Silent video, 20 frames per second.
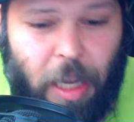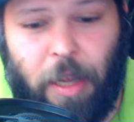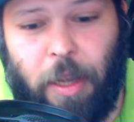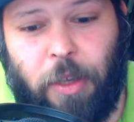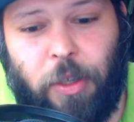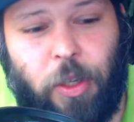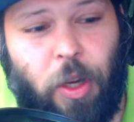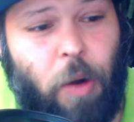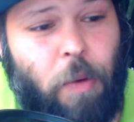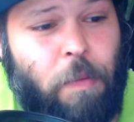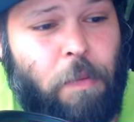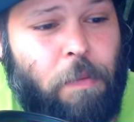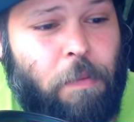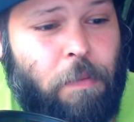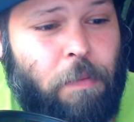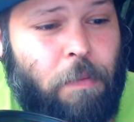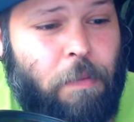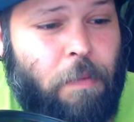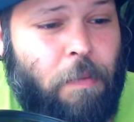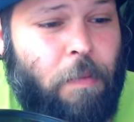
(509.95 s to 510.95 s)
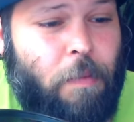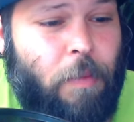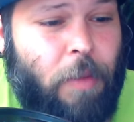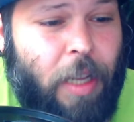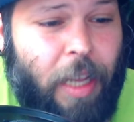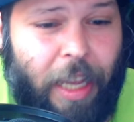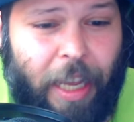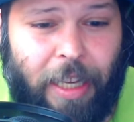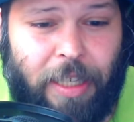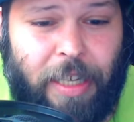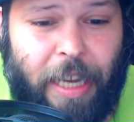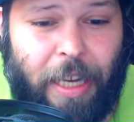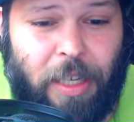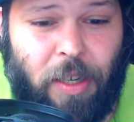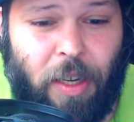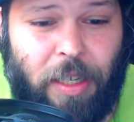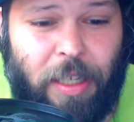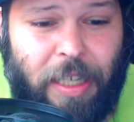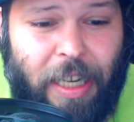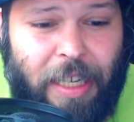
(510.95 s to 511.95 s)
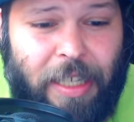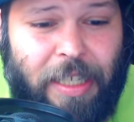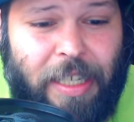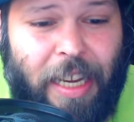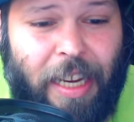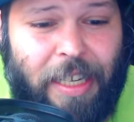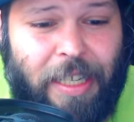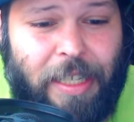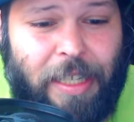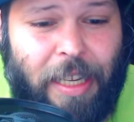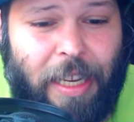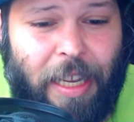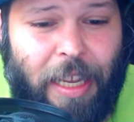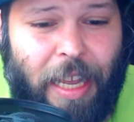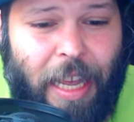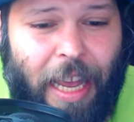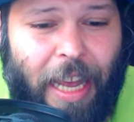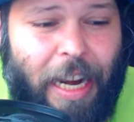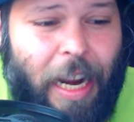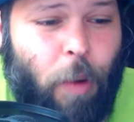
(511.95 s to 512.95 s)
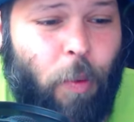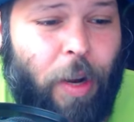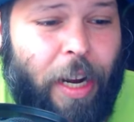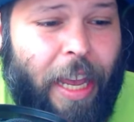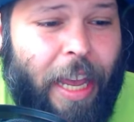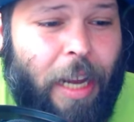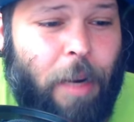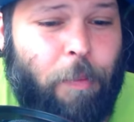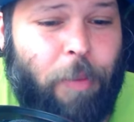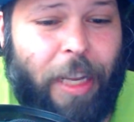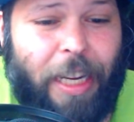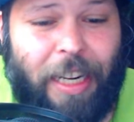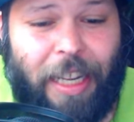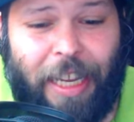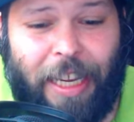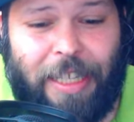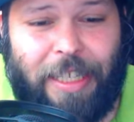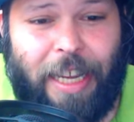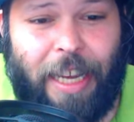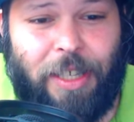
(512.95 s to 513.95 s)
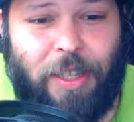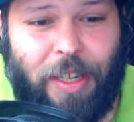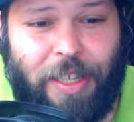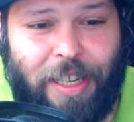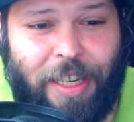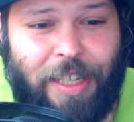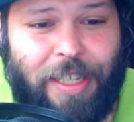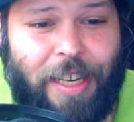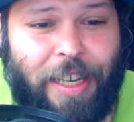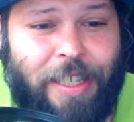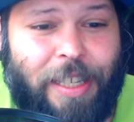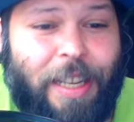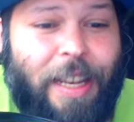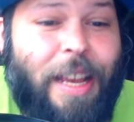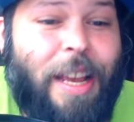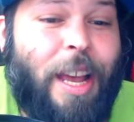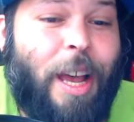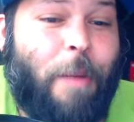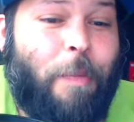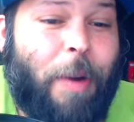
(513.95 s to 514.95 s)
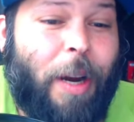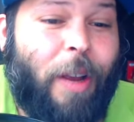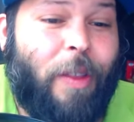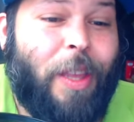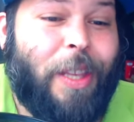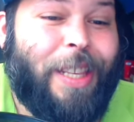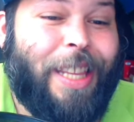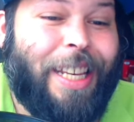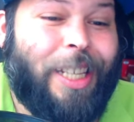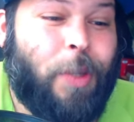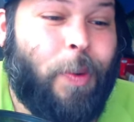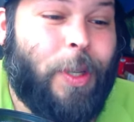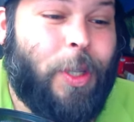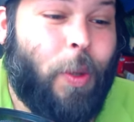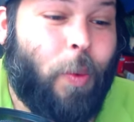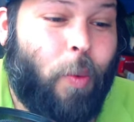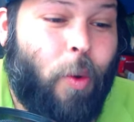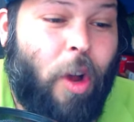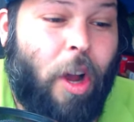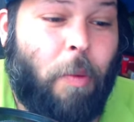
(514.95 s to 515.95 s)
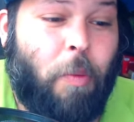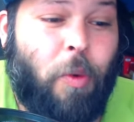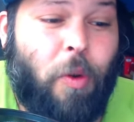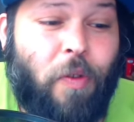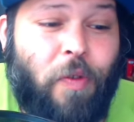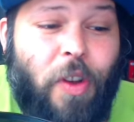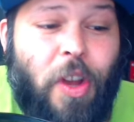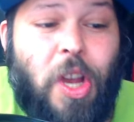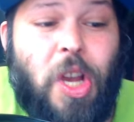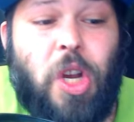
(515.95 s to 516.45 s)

So, e takes on d6, and I went ahead and played e takes on d6. Apparently, this was the wrong move.